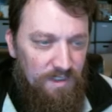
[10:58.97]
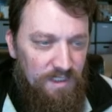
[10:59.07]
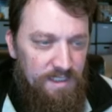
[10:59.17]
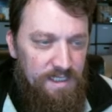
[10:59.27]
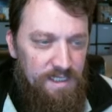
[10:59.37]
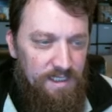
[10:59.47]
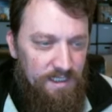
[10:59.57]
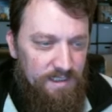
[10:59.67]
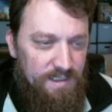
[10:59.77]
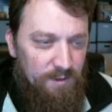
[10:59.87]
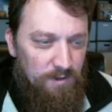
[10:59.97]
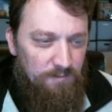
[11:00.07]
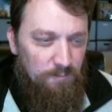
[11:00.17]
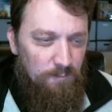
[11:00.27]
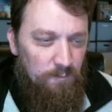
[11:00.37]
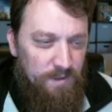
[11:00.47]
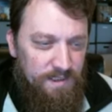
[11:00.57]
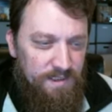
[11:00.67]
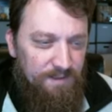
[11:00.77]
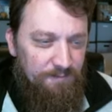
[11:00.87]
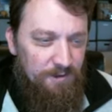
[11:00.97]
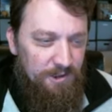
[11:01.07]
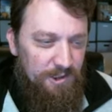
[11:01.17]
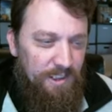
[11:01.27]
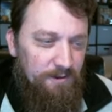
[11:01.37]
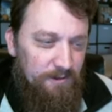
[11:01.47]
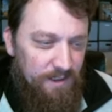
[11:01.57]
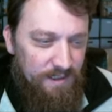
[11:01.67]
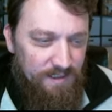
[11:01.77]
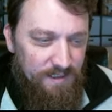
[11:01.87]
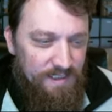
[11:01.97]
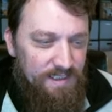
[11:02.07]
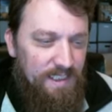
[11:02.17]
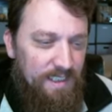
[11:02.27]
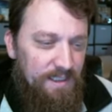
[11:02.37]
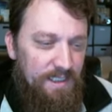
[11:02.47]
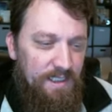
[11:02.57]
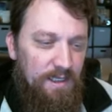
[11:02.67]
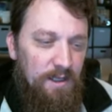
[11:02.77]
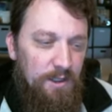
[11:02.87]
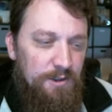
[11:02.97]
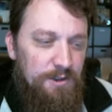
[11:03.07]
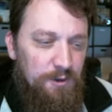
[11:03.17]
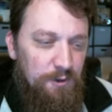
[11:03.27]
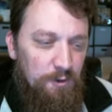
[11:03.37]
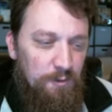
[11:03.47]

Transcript: He uh, let's see what what's the differentiator on his list. He's got the two